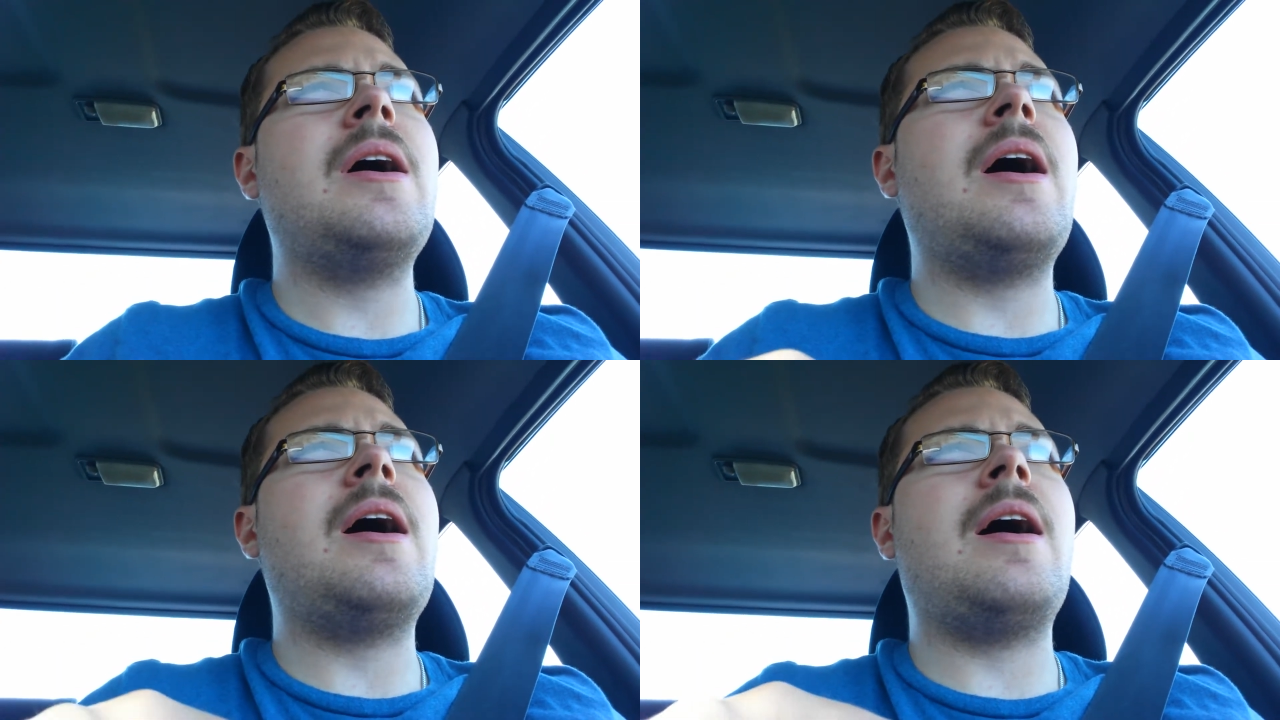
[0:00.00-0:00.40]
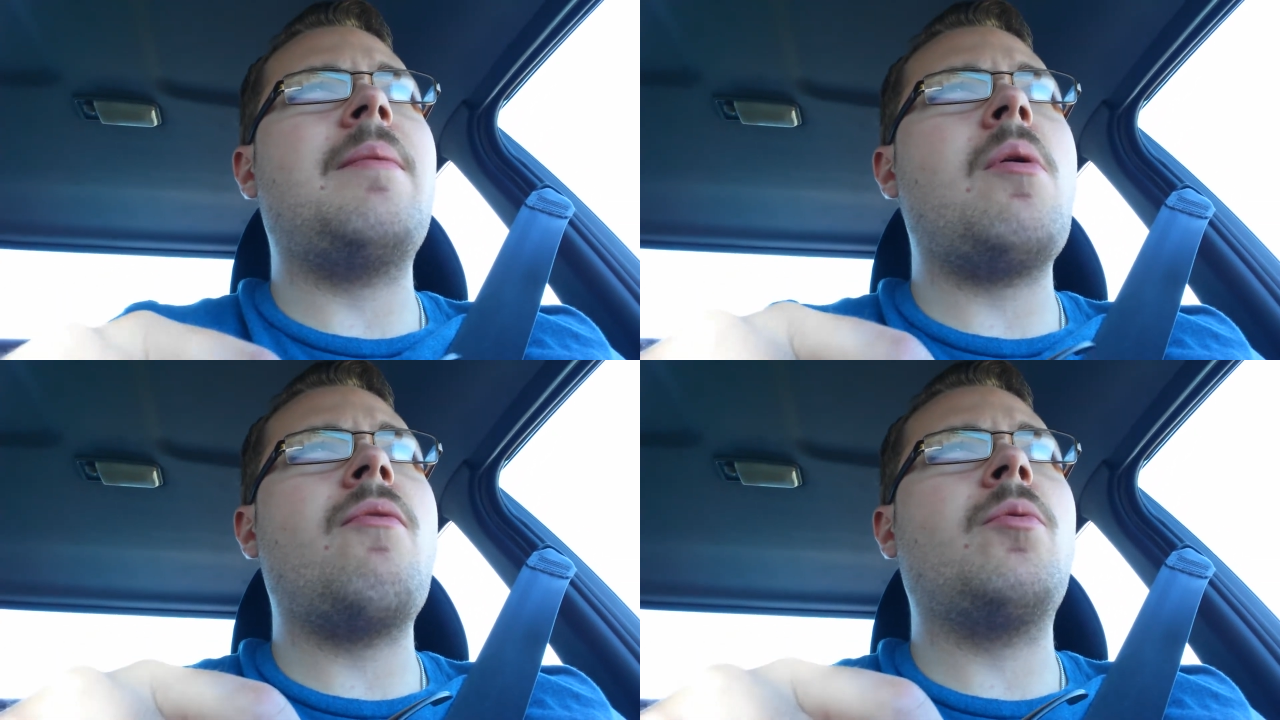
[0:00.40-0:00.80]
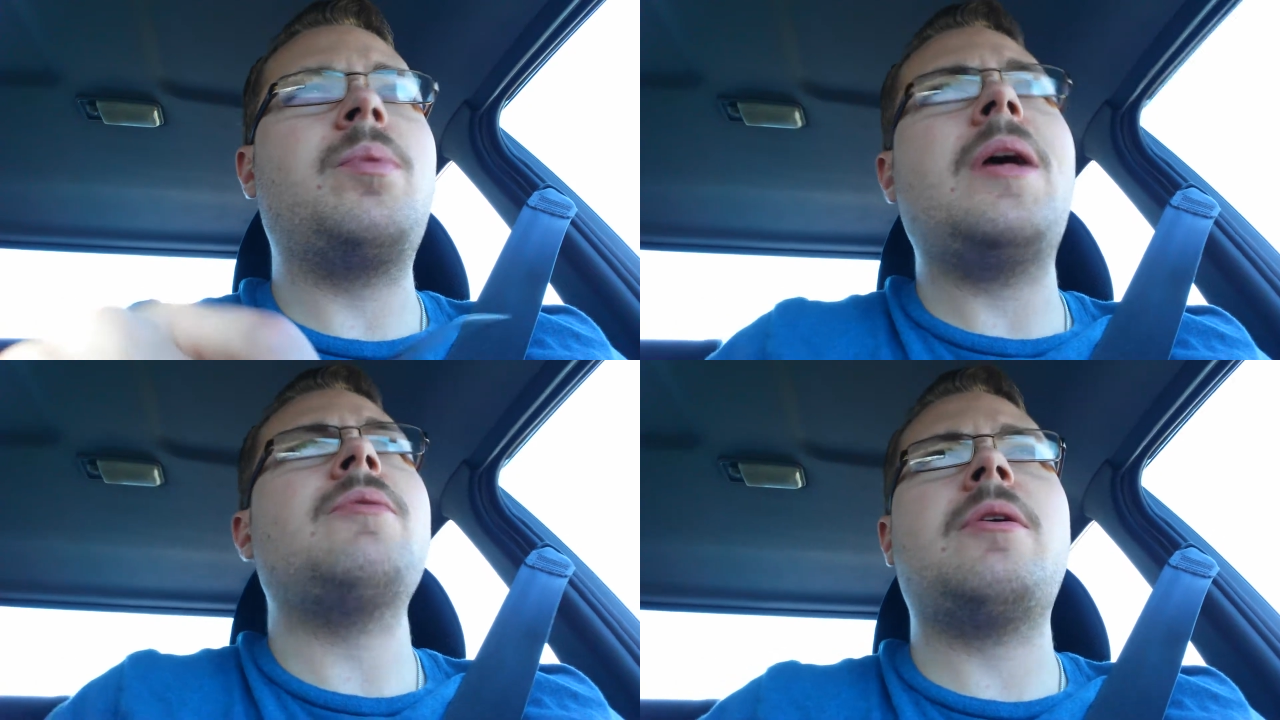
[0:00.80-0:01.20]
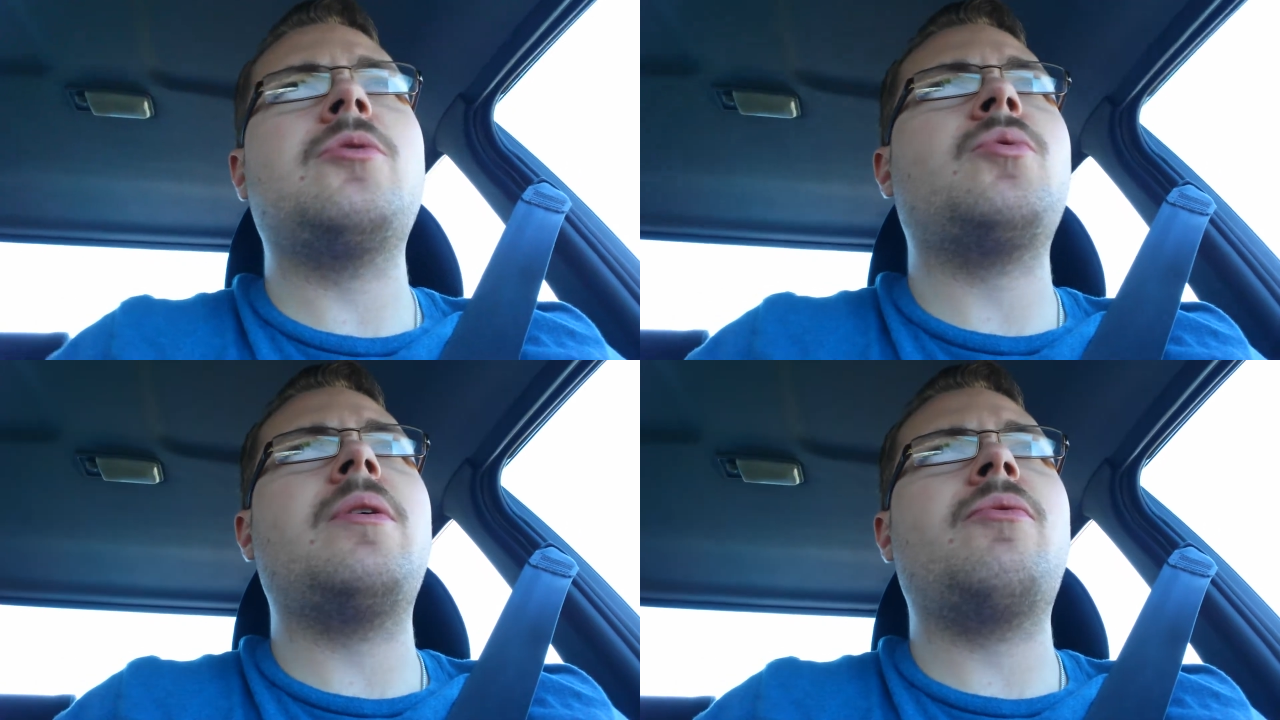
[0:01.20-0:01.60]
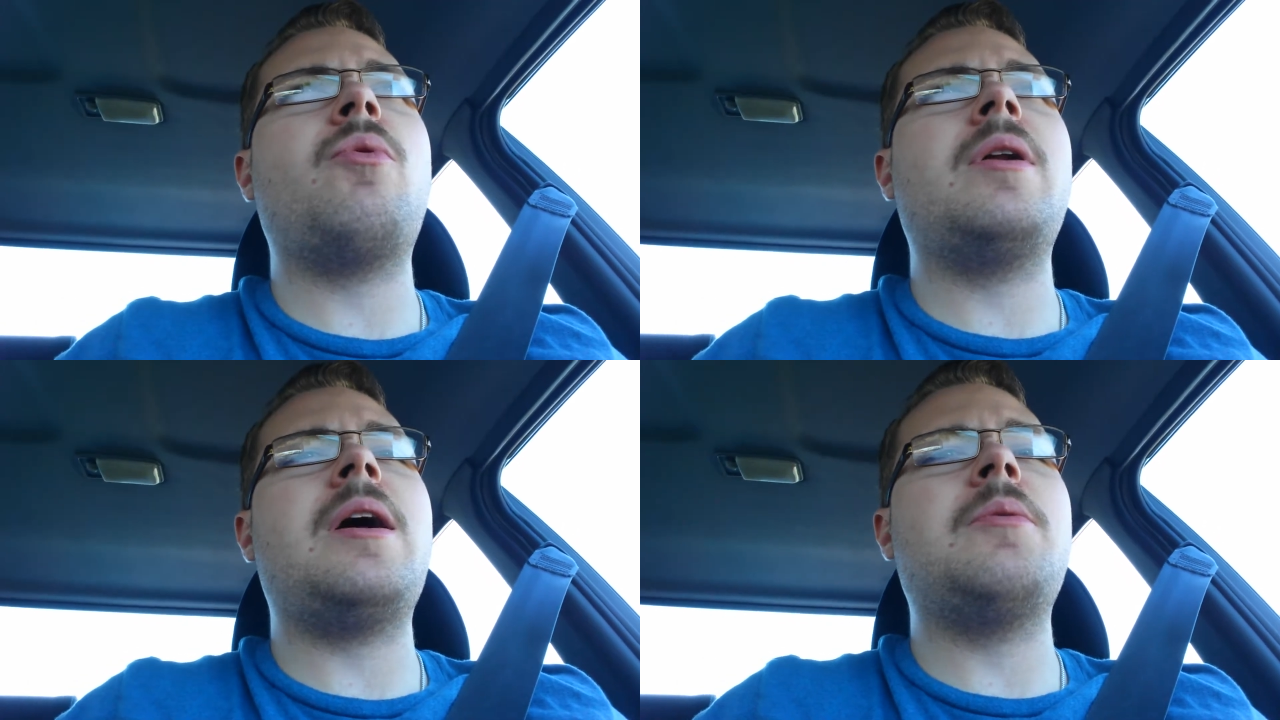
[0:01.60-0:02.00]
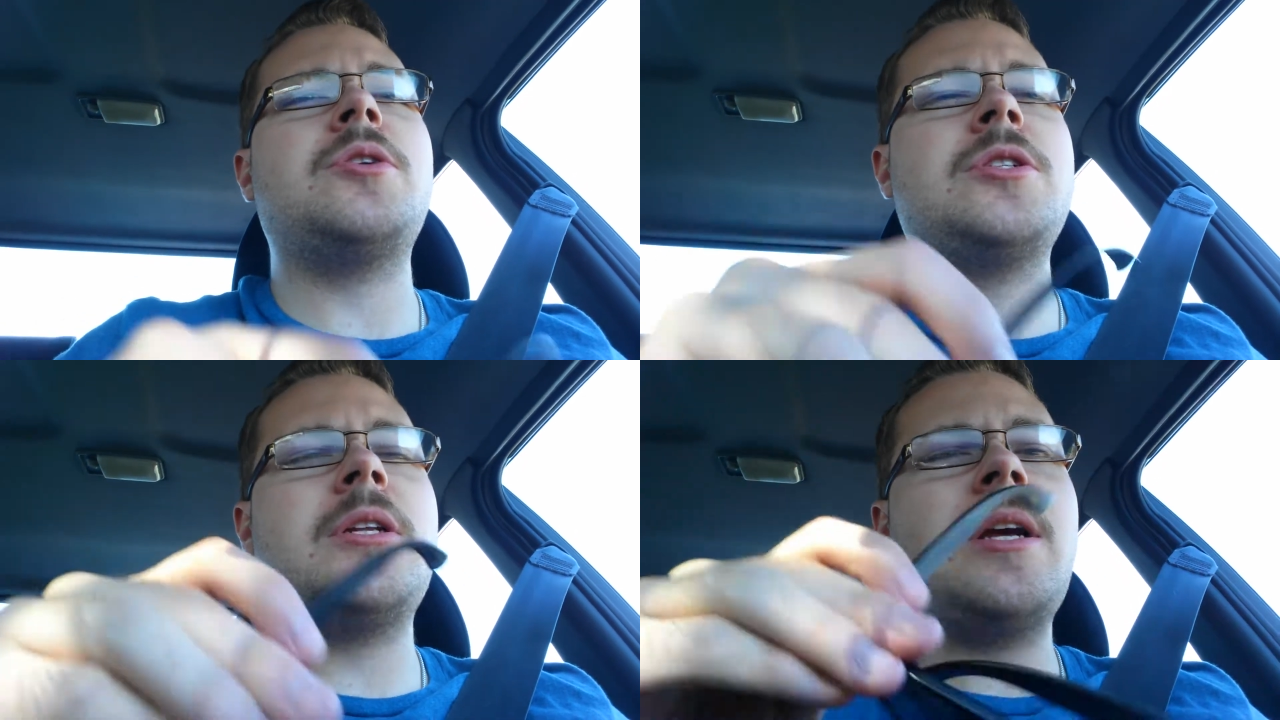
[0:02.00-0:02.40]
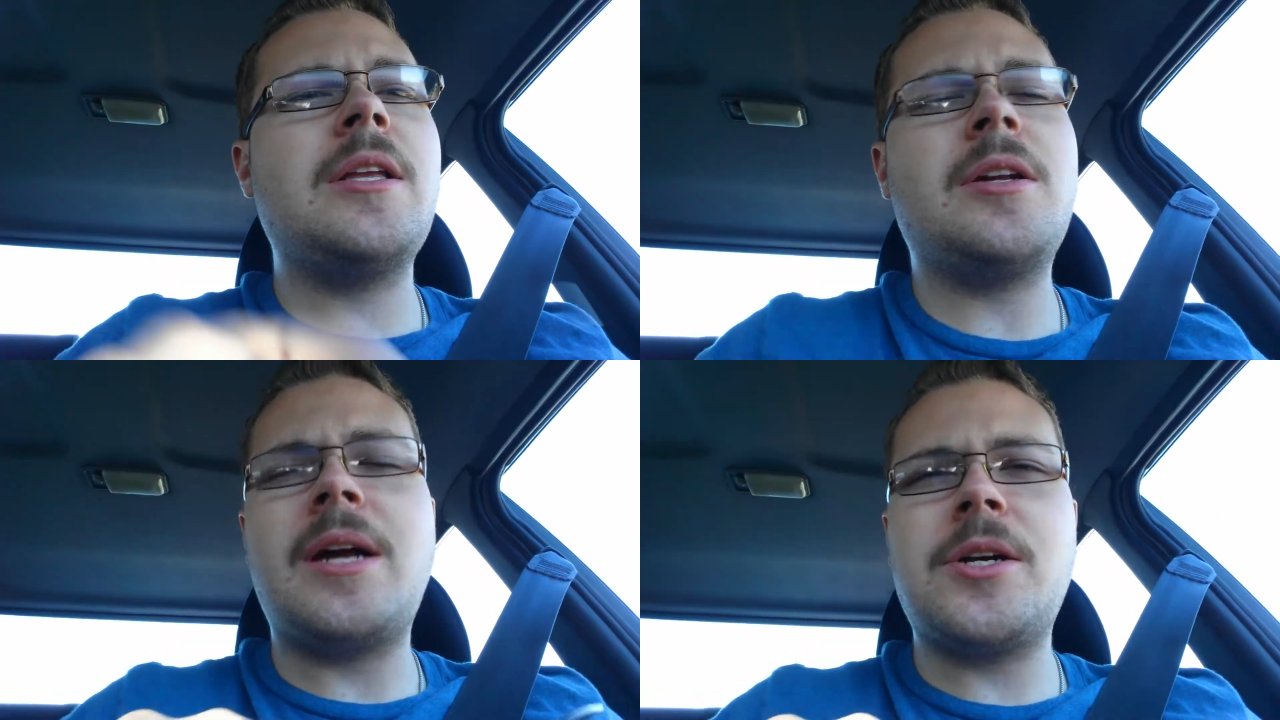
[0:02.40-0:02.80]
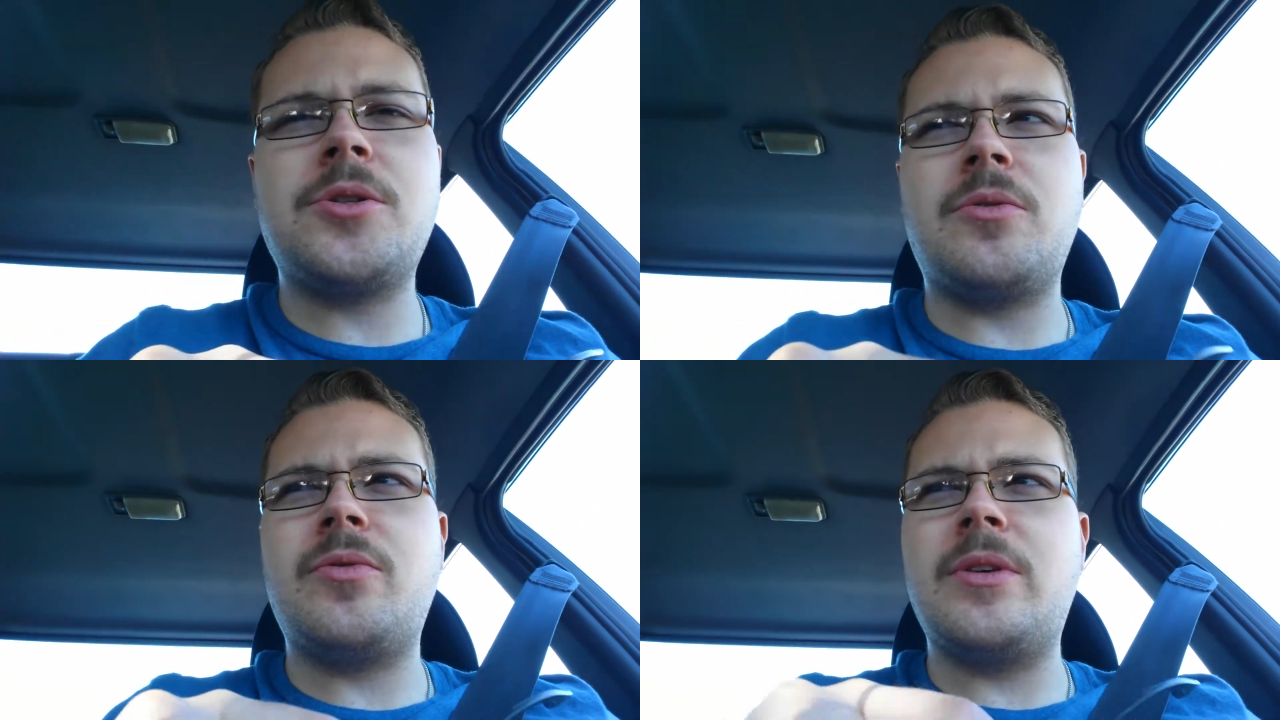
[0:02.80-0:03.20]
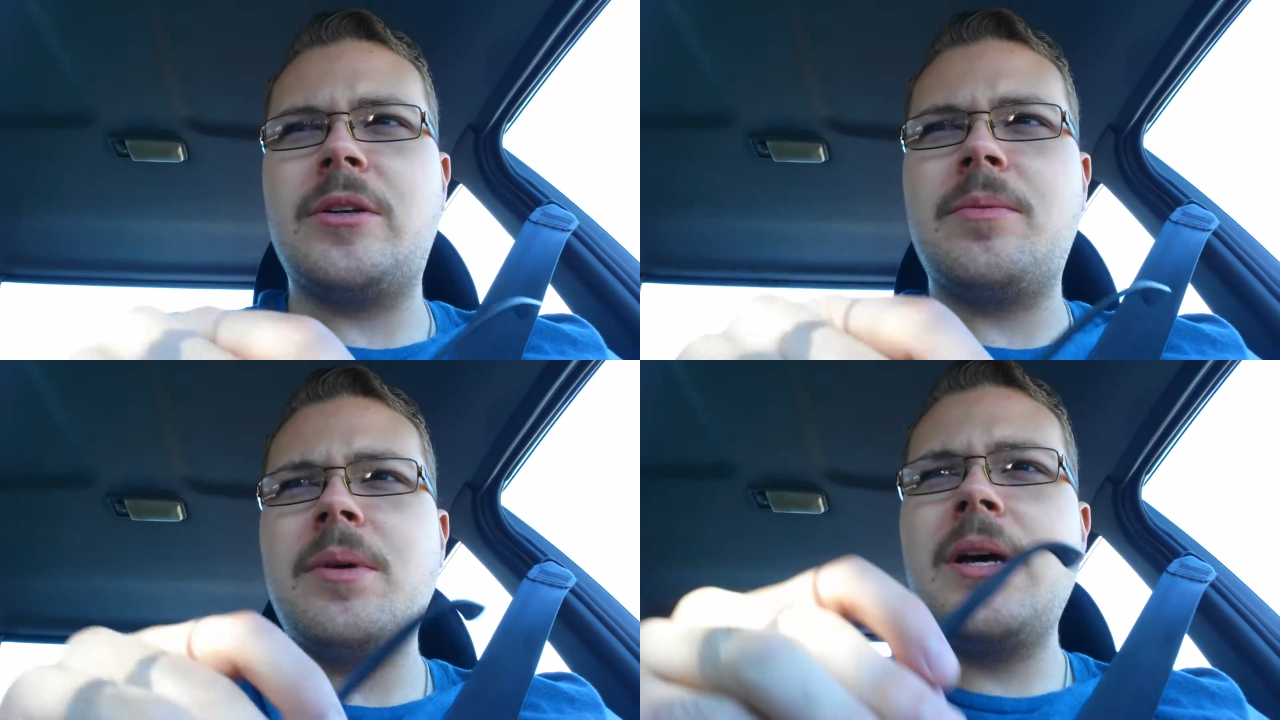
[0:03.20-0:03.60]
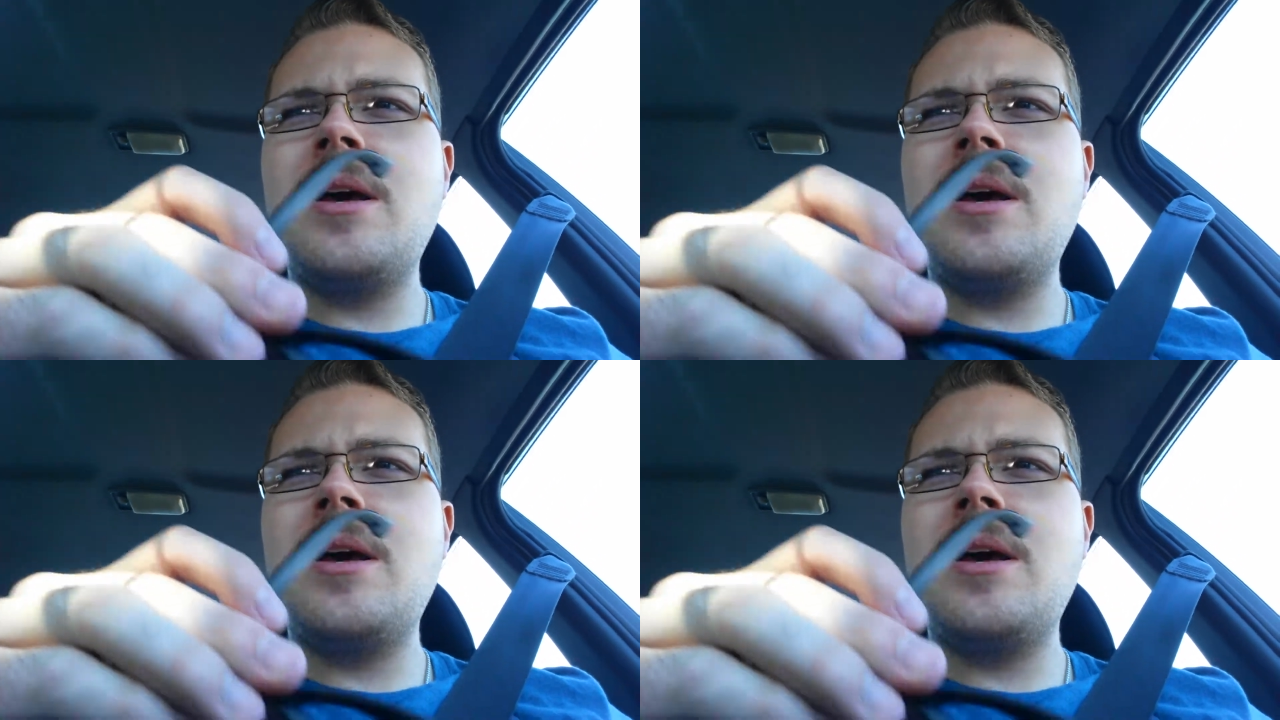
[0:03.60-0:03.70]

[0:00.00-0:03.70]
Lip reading: Over Blade Runner 2049, which is an intellectual film.